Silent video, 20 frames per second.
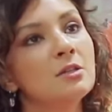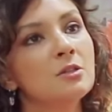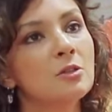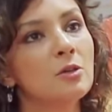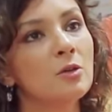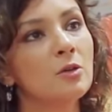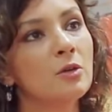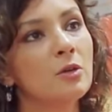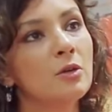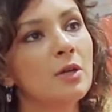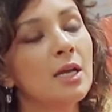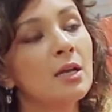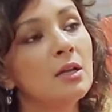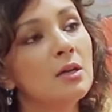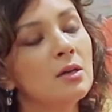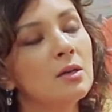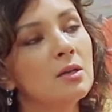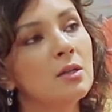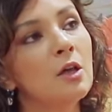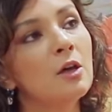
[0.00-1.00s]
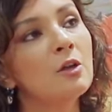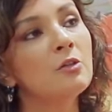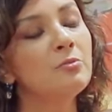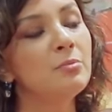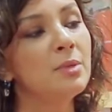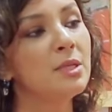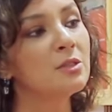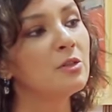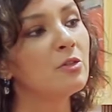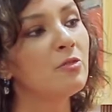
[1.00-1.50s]
So you get a lot of
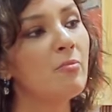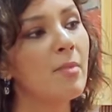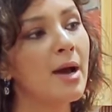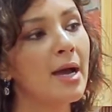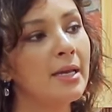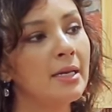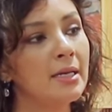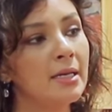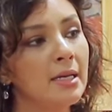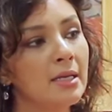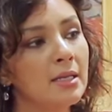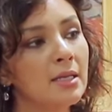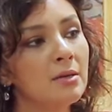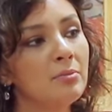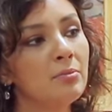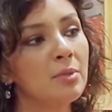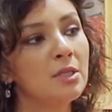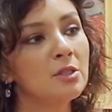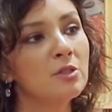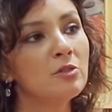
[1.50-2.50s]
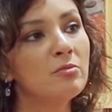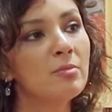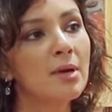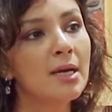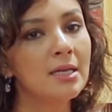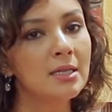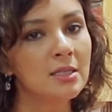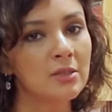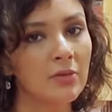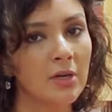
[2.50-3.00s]
peace of mind. And I think peace of
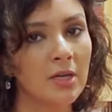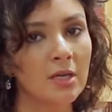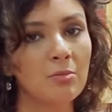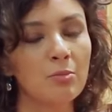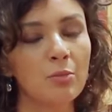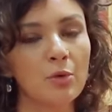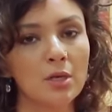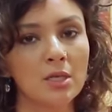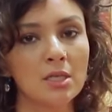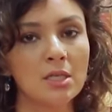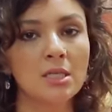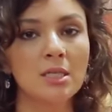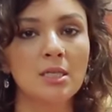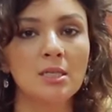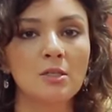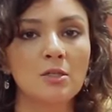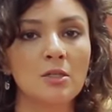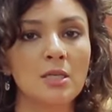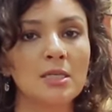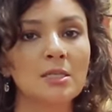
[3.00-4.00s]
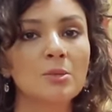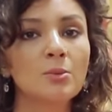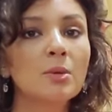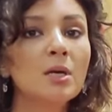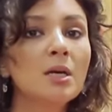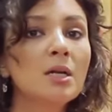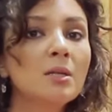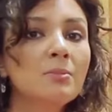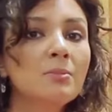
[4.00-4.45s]
mind is very important in today's world